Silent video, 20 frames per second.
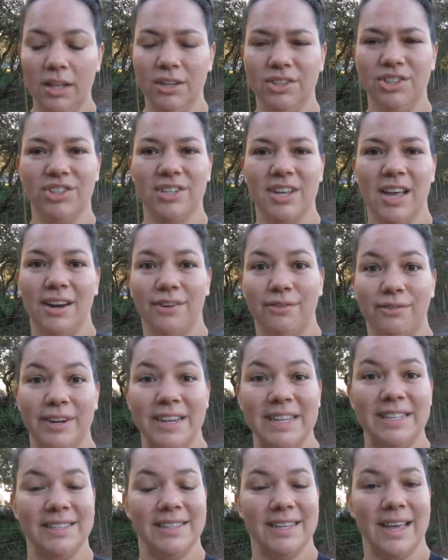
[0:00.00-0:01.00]
just kind of
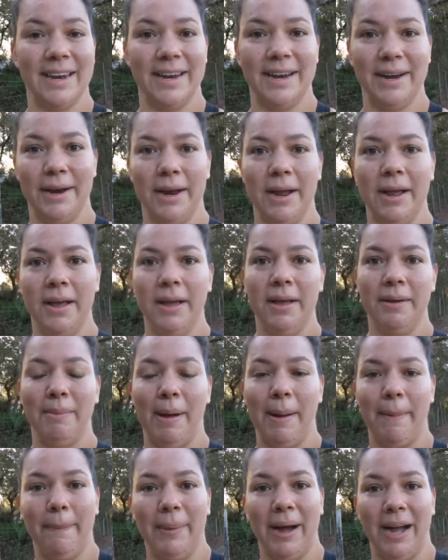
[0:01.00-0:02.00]
resetting
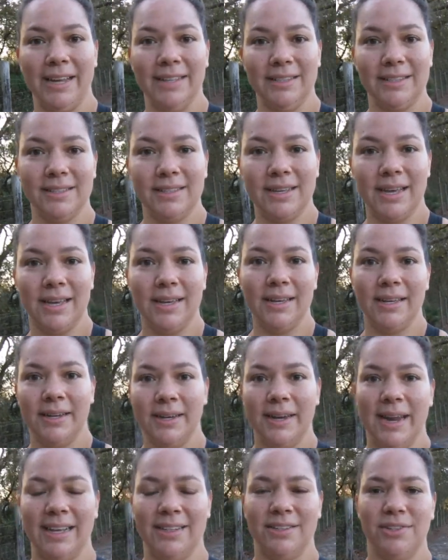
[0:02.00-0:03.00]
my mindset
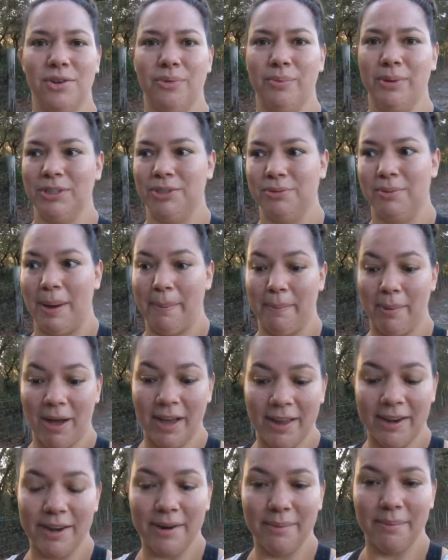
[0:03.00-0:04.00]
not so much my
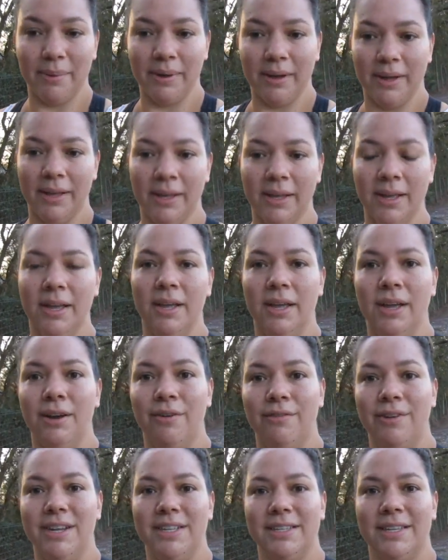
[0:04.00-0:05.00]
body but
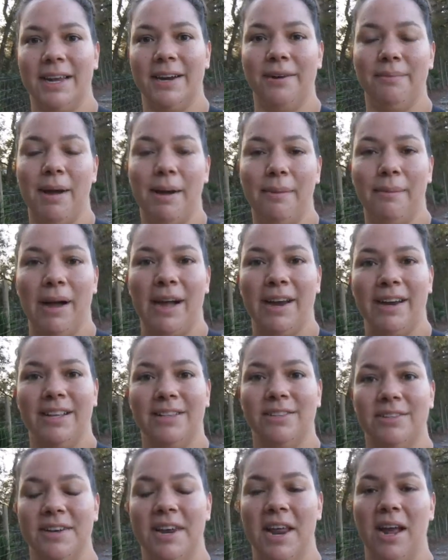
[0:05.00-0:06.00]
resetting my mind
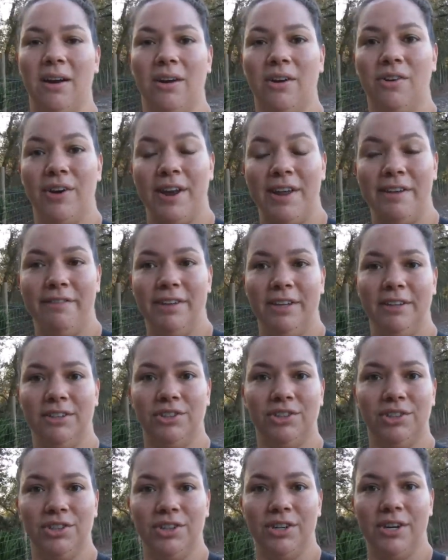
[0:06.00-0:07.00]
into not craving the
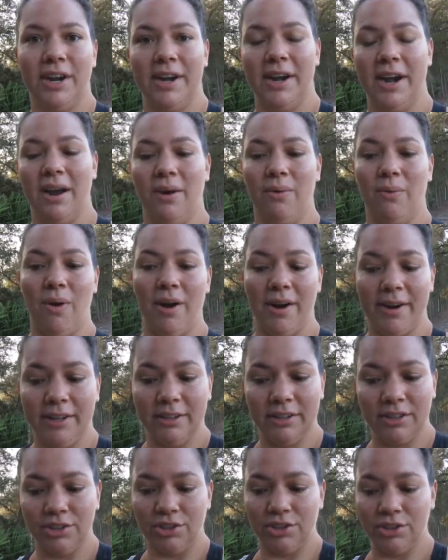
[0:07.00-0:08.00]
sugar and not wanting
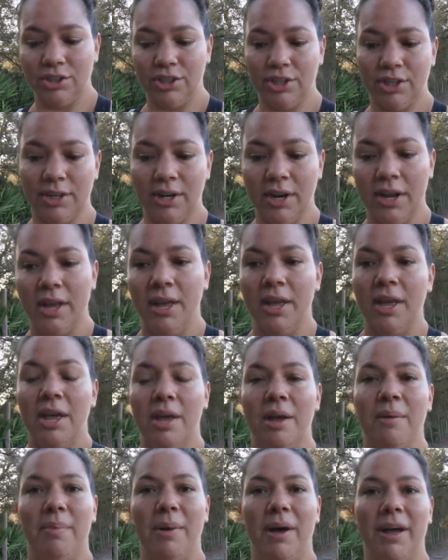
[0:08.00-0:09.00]
the sugar
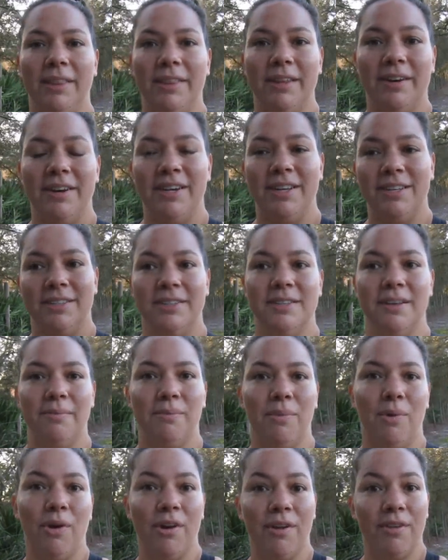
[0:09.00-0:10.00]
but there is some
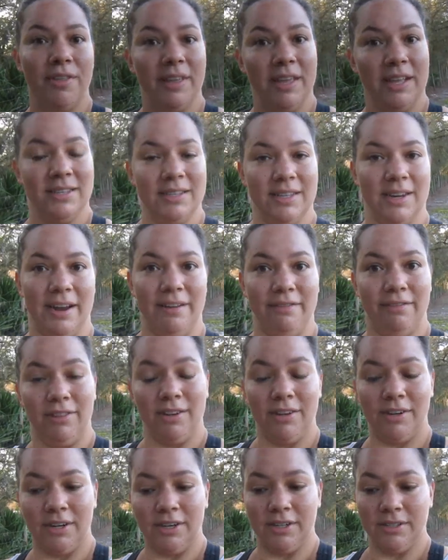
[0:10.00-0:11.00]
more things that I've
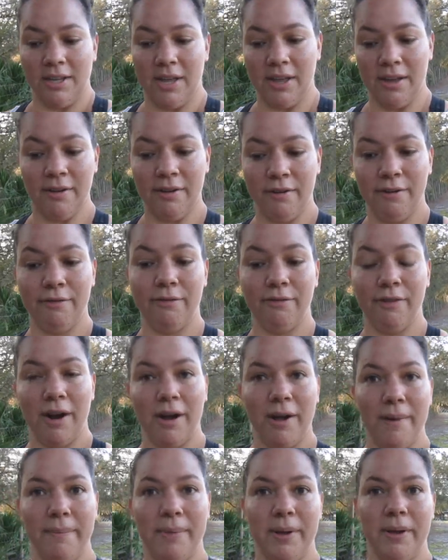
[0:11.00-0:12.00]
learned
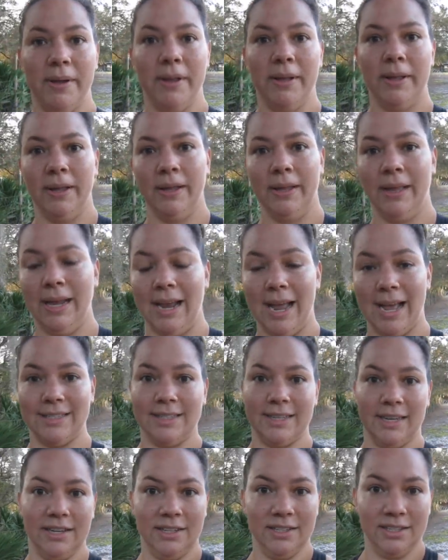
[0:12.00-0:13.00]
from like as
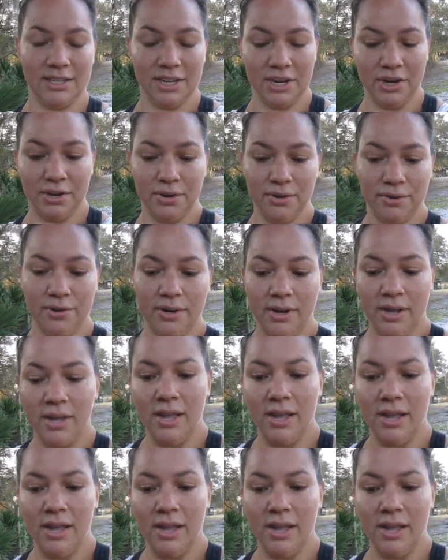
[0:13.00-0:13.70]
I continued